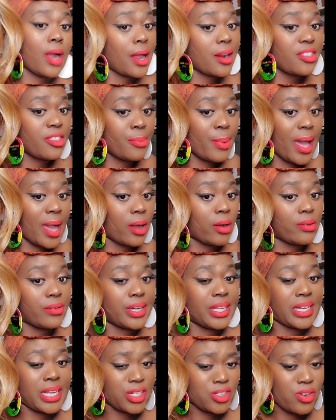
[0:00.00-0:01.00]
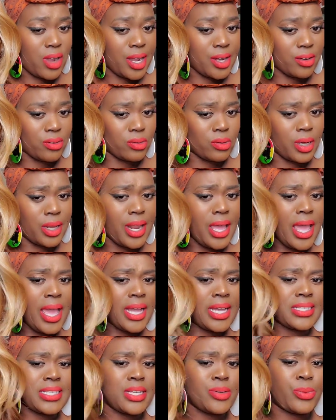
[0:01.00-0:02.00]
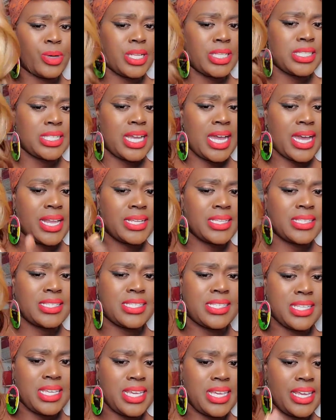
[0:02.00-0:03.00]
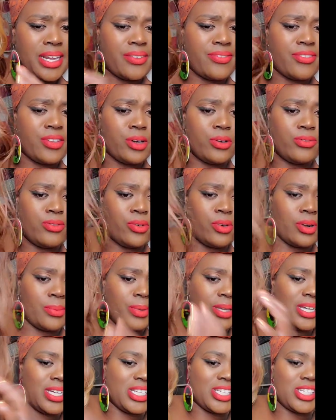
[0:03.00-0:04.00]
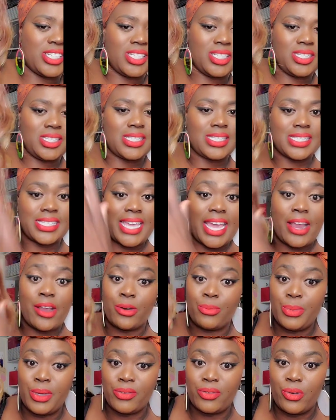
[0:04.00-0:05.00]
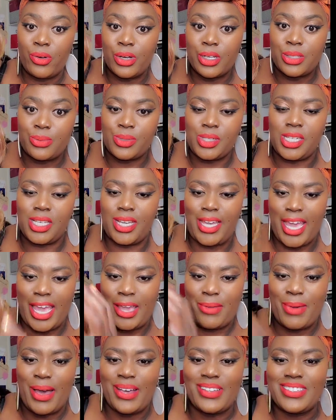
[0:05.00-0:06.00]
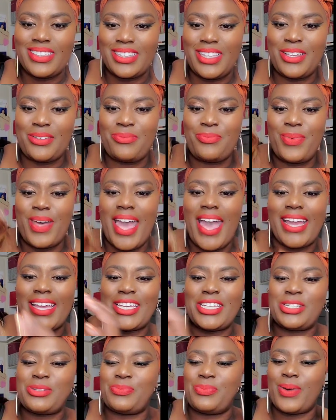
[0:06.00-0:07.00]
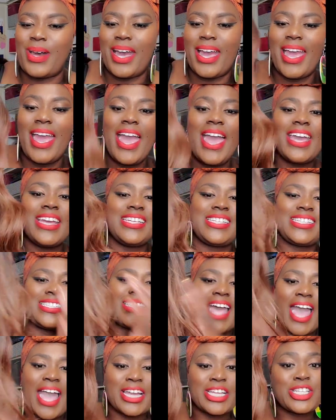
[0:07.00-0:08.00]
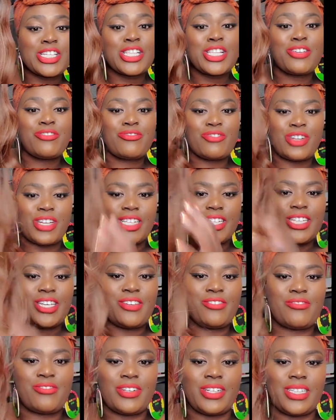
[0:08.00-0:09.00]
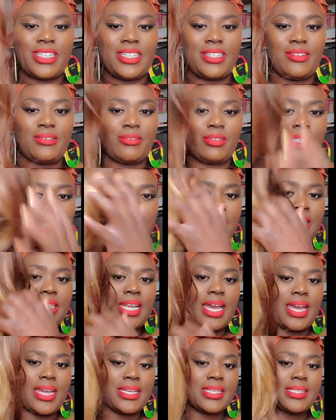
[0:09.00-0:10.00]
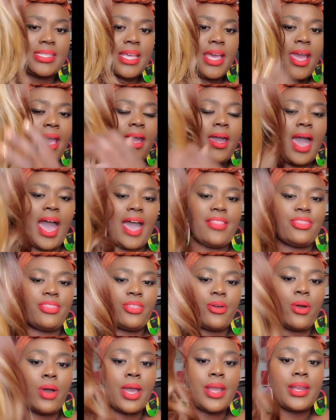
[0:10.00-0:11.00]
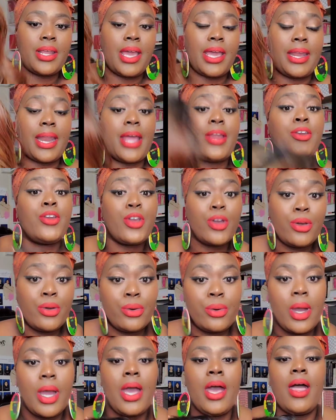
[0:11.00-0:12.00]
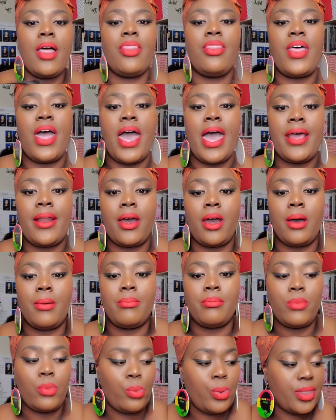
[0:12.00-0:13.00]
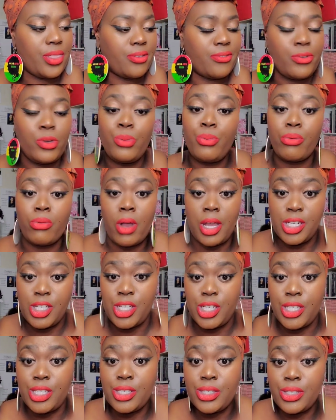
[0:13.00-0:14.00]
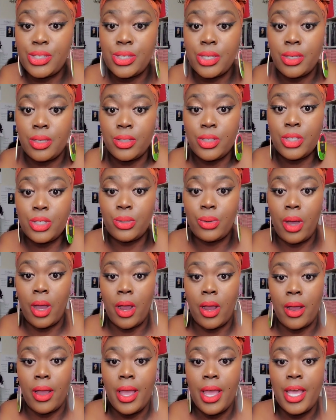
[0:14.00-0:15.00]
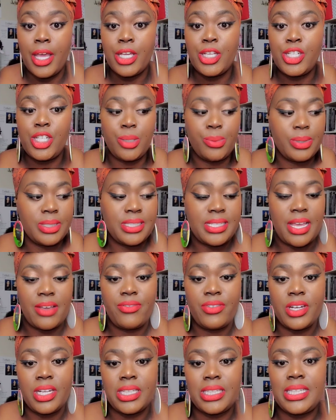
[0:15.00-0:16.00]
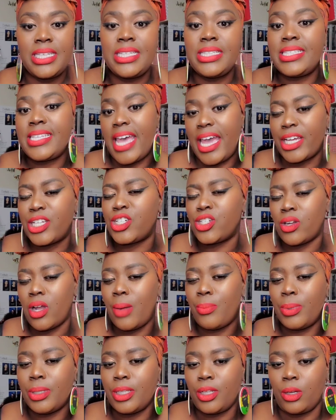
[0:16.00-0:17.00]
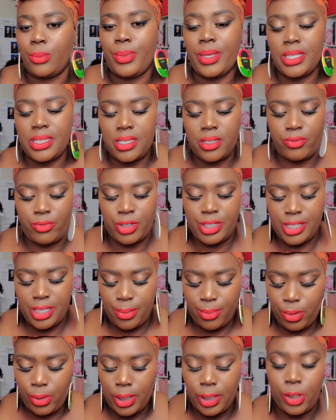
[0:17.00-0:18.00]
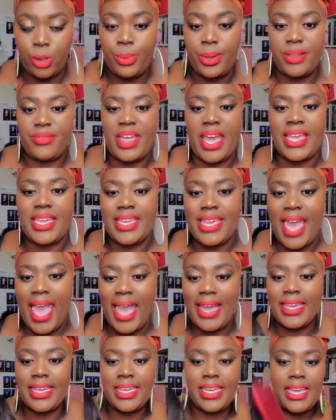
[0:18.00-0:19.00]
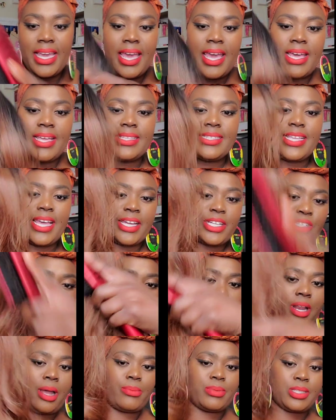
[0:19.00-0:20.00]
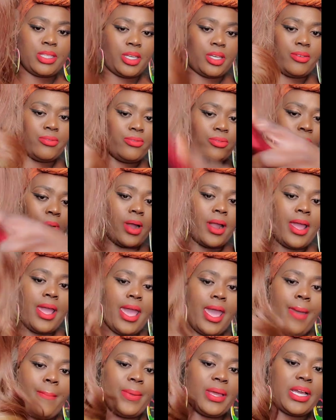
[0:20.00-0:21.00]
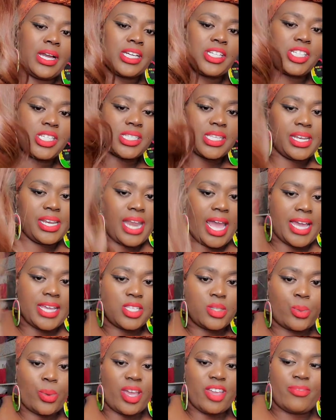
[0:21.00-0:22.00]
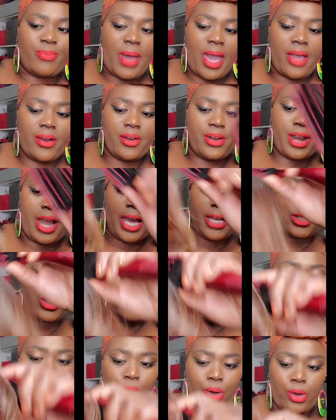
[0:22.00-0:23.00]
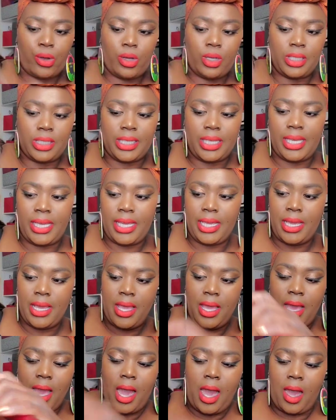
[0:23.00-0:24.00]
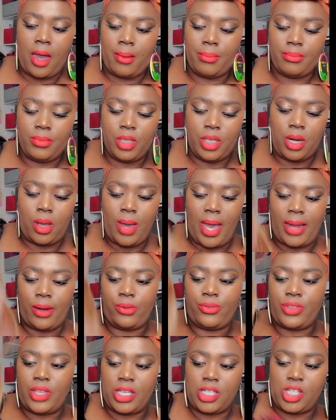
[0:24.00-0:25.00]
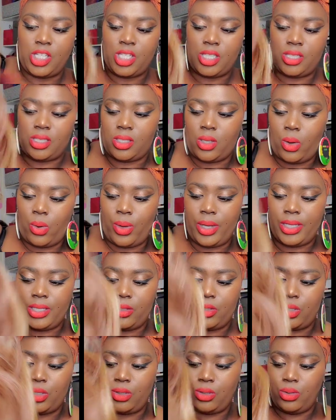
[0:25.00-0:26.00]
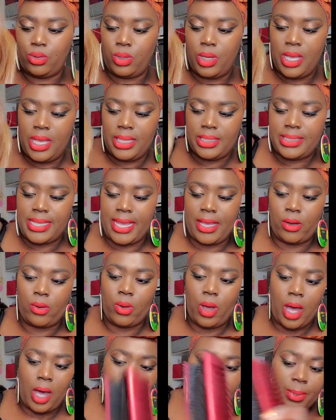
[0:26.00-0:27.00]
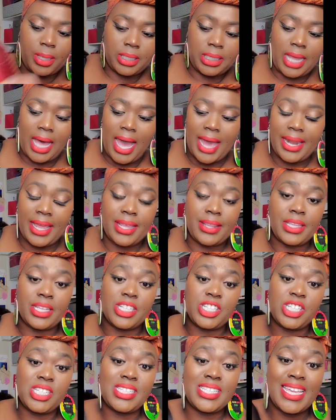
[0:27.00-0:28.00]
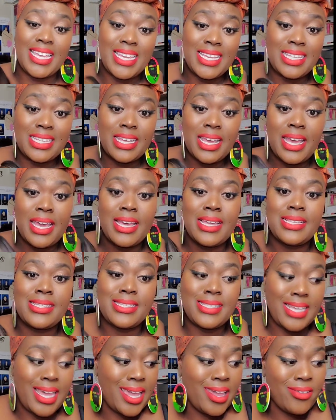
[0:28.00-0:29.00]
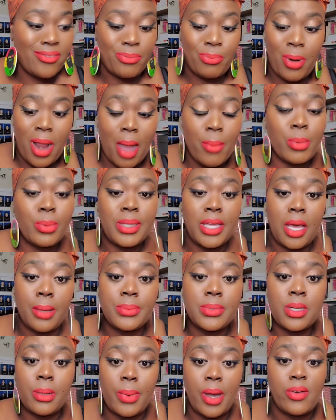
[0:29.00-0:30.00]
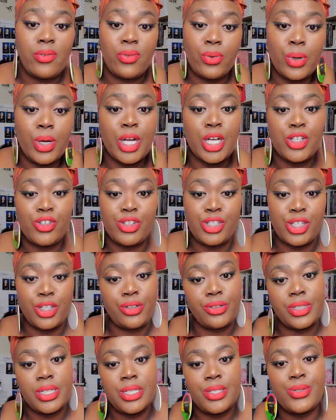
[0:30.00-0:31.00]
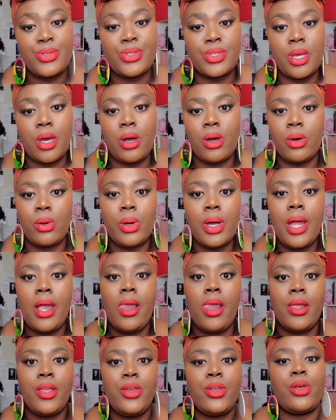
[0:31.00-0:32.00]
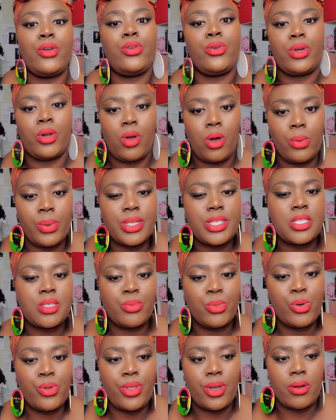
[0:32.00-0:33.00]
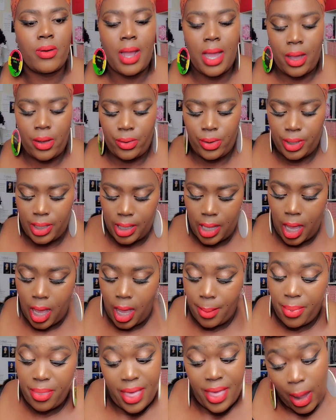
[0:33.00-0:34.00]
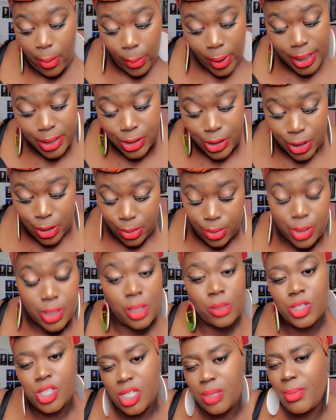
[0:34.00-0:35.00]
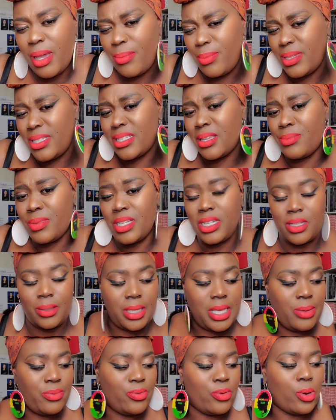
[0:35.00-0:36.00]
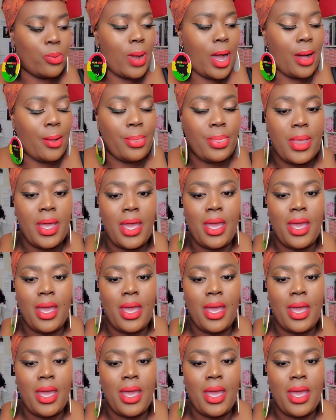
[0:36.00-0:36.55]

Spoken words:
her out of the pack already and I tried her on because I wanted to kind of get a feel for her because she scared me, of course, when she came out the package, but she's actually really, really, really nice. I thought and I knew that with a few brushes to her, she would definitely texture up a little bit to resemble a little bit of that yaki texture that I was looking for. And because she's a nice wave pattern, not too curly, I don't think she's going to tangle up a lot. And then she's heat safe, probably up to about 400 degrees. So, you can always smooth her out that way too. So she might be something to keep for a while.